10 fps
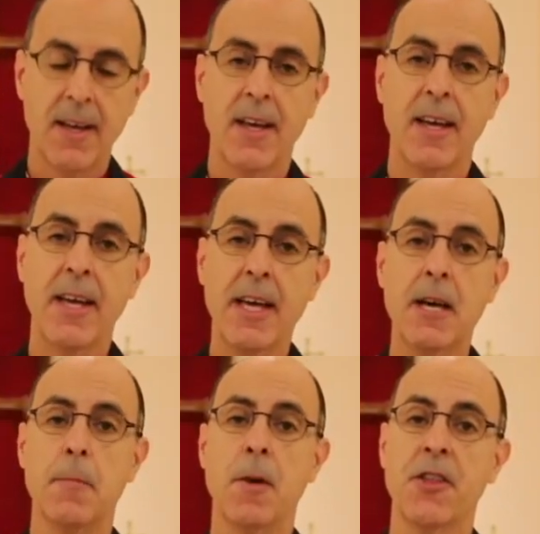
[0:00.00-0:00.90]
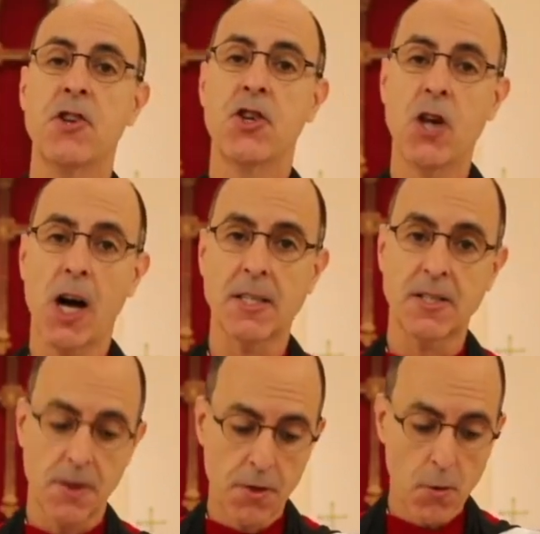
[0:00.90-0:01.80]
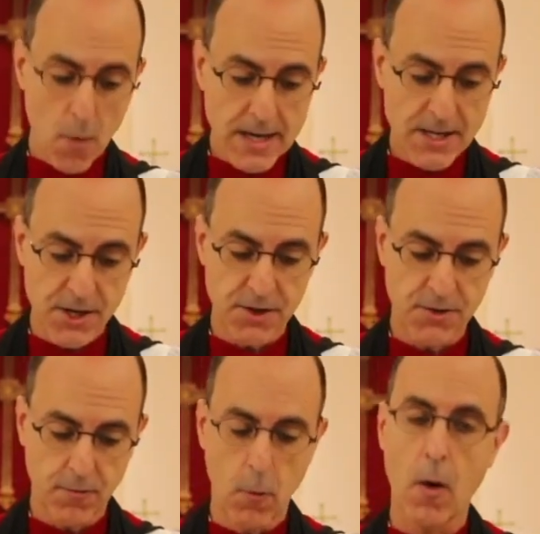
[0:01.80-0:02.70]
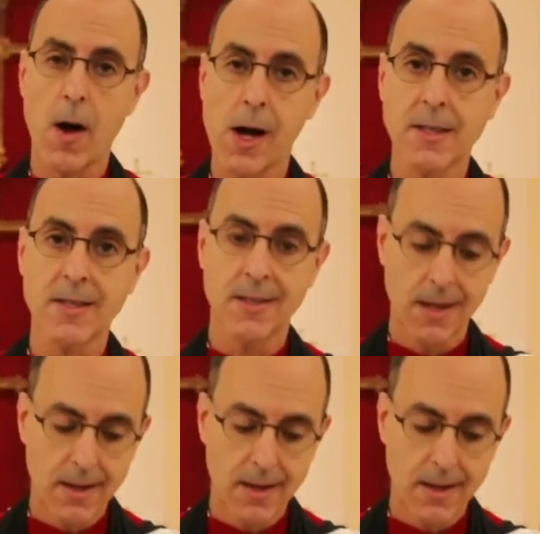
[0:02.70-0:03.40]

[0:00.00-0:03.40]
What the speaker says: him, the just, the righteous, for us,